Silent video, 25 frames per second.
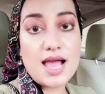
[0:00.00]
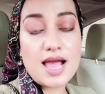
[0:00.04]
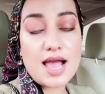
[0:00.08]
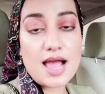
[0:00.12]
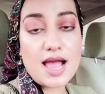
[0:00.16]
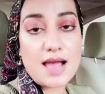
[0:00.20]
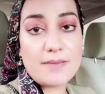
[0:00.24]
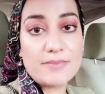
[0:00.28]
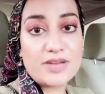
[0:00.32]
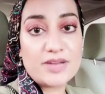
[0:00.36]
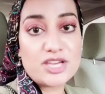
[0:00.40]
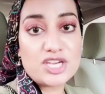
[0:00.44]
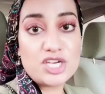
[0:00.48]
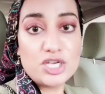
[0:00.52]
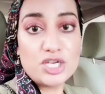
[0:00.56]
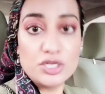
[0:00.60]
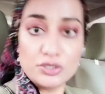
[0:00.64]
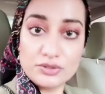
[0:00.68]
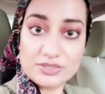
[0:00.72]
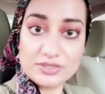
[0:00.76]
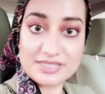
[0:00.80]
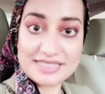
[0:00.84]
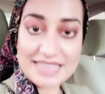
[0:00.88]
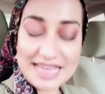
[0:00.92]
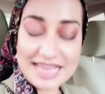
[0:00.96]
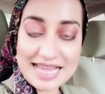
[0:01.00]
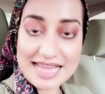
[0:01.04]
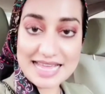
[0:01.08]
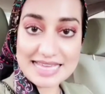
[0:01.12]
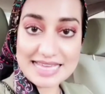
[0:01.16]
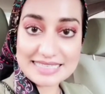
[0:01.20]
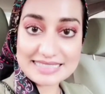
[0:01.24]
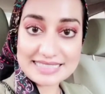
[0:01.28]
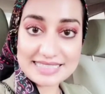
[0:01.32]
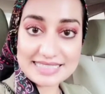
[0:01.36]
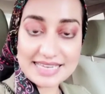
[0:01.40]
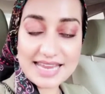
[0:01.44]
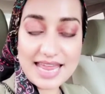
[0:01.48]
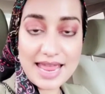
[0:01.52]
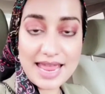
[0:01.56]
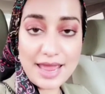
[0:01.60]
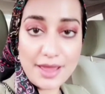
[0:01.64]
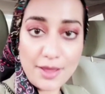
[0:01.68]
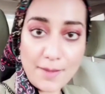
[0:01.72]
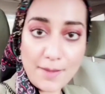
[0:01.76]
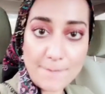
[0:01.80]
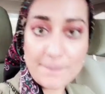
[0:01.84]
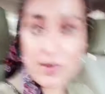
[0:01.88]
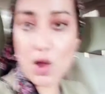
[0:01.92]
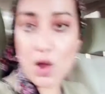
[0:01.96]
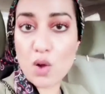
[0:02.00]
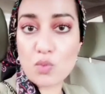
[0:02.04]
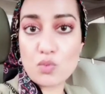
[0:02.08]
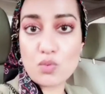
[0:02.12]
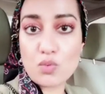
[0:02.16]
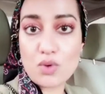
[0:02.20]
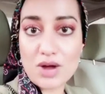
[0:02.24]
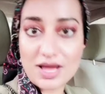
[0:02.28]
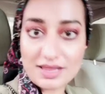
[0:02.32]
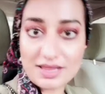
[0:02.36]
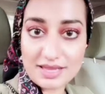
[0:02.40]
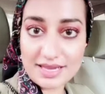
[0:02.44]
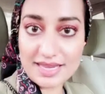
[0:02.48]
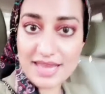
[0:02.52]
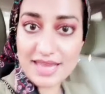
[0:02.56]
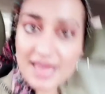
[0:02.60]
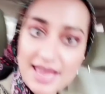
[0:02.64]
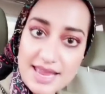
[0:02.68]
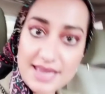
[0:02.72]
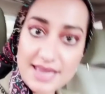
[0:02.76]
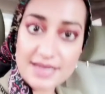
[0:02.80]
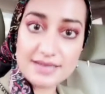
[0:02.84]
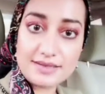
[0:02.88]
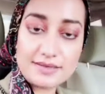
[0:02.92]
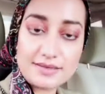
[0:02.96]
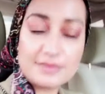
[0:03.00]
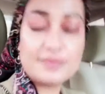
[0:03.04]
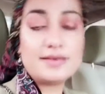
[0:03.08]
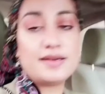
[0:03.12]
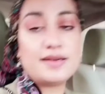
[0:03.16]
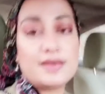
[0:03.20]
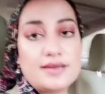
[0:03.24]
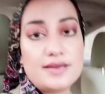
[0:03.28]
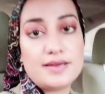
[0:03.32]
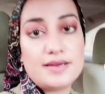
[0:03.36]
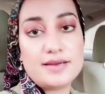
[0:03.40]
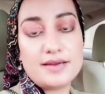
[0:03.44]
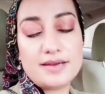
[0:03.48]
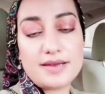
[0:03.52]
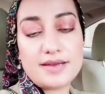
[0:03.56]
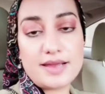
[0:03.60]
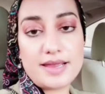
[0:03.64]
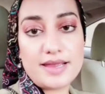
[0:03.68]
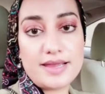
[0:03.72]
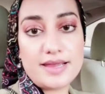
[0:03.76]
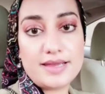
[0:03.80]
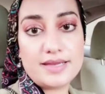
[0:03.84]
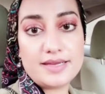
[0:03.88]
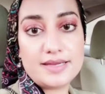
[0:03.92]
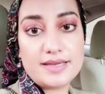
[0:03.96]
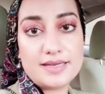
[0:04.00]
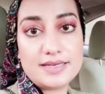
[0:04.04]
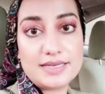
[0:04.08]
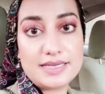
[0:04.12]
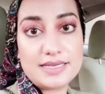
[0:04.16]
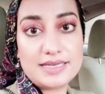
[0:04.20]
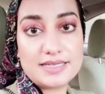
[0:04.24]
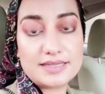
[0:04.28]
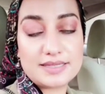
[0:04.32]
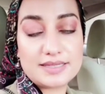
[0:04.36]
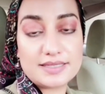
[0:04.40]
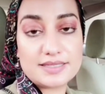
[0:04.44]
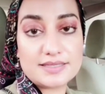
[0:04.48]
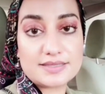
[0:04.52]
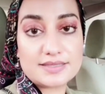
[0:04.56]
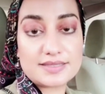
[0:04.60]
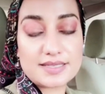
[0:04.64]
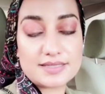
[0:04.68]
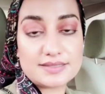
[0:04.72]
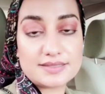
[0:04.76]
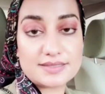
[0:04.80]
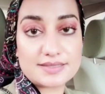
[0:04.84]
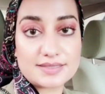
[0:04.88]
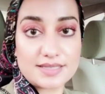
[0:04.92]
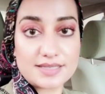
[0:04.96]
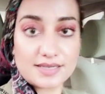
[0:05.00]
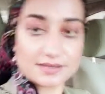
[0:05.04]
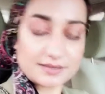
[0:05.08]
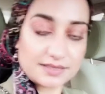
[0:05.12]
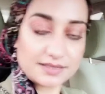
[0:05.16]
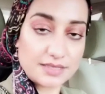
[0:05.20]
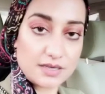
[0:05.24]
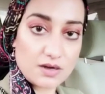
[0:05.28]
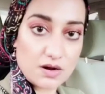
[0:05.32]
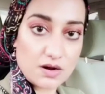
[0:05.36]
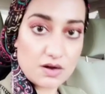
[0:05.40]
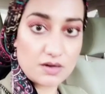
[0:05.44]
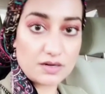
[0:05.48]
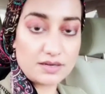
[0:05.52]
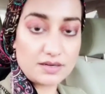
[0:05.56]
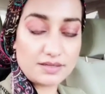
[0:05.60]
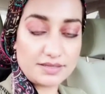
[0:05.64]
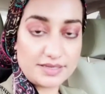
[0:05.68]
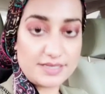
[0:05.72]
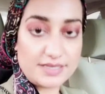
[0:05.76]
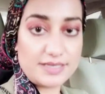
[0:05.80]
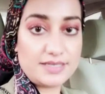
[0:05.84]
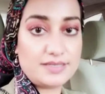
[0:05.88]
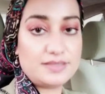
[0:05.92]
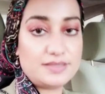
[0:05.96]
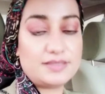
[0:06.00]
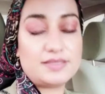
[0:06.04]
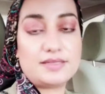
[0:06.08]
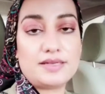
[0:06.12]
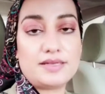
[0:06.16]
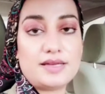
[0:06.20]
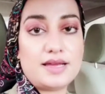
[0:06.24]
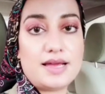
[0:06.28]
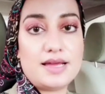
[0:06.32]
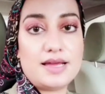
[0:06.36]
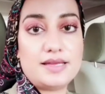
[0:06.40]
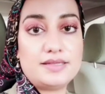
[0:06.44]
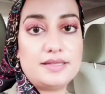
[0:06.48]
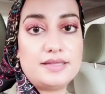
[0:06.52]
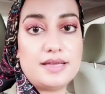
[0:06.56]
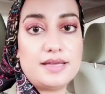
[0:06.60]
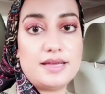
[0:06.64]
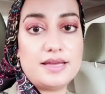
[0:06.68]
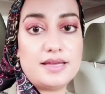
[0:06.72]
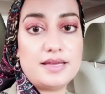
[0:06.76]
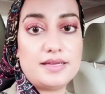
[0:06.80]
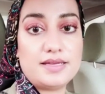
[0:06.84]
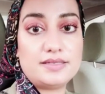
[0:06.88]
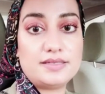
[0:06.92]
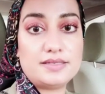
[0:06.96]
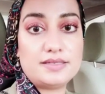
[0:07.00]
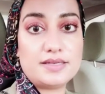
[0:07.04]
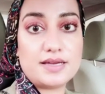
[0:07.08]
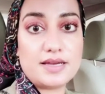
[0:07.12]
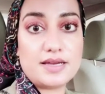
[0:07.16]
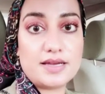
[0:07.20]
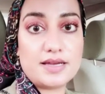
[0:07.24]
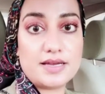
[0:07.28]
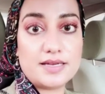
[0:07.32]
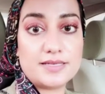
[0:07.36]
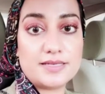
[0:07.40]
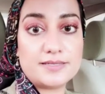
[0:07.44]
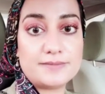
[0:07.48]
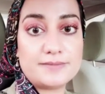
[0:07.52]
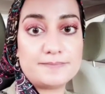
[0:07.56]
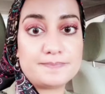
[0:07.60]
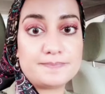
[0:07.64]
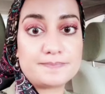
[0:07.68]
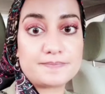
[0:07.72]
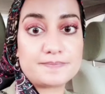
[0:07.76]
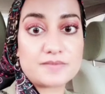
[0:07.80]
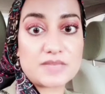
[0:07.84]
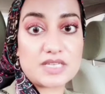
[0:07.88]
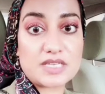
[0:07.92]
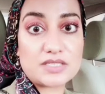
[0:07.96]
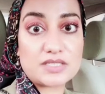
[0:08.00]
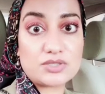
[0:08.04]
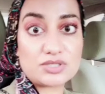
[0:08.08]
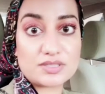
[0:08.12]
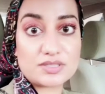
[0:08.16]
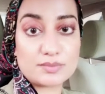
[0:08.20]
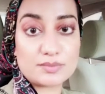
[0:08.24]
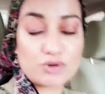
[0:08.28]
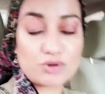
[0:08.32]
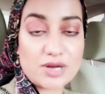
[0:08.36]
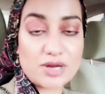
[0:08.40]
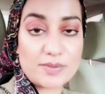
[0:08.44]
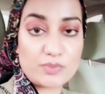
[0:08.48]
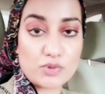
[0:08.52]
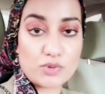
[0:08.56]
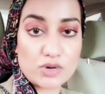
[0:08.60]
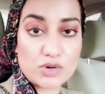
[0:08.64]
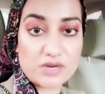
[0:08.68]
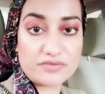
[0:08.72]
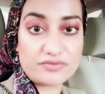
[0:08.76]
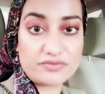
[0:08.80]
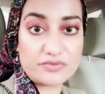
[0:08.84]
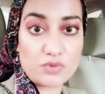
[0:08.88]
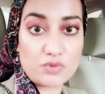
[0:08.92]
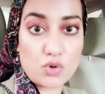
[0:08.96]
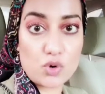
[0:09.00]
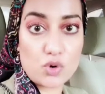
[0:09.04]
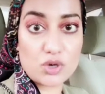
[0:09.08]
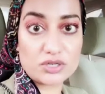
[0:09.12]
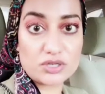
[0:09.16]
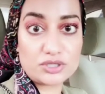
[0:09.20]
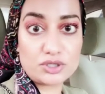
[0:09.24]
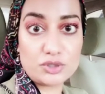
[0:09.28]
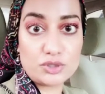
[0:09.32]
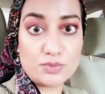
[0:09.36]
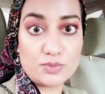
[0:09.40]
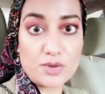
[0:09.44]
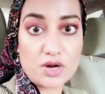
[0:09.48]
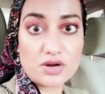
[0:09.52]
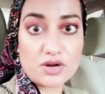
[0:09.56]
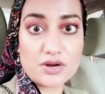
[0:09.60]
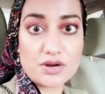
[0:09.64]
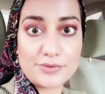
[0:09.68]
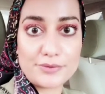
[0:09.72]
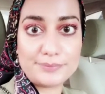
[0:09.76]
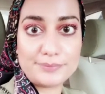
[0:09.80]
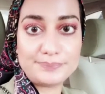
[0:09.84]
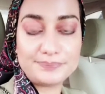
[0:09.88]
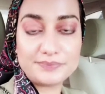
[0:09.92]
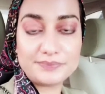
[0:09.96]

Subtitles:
I'm gonna use that help while I can and get this disgusting car cleaned, and then do some prep work for tomorrow.